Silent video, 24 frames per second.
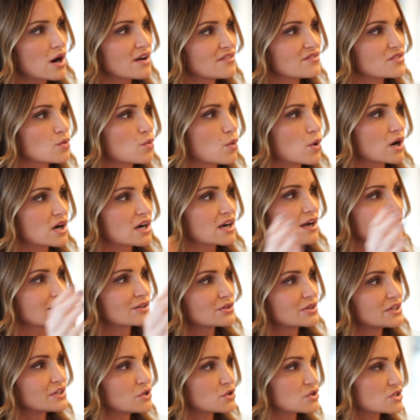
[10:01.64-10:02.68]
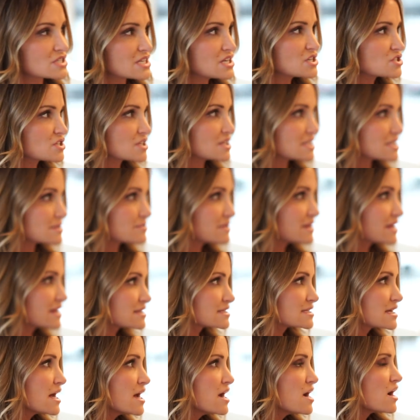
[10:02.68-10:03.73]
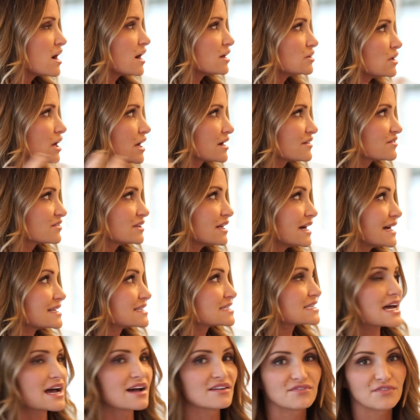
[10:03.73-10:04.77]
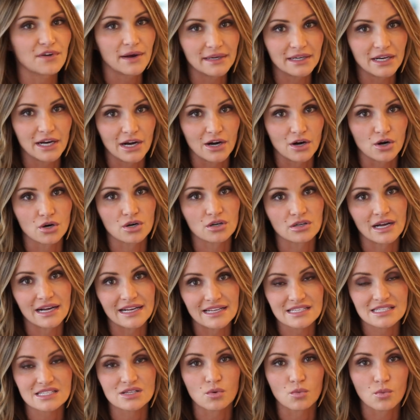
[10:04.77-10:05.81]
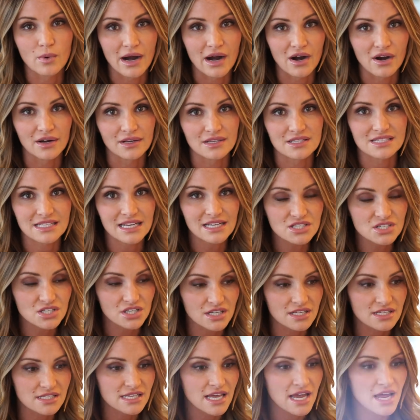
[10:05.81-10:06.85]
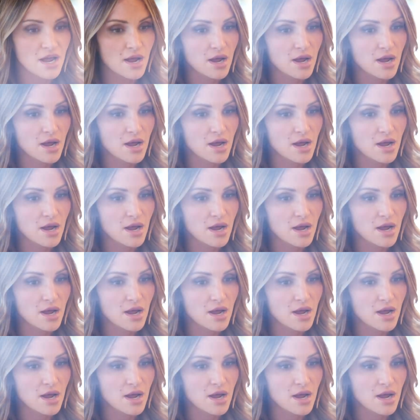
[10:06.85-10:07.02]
of the work coloring your extensions, because a lot of clients that have fine hair, or clients that wear extensions,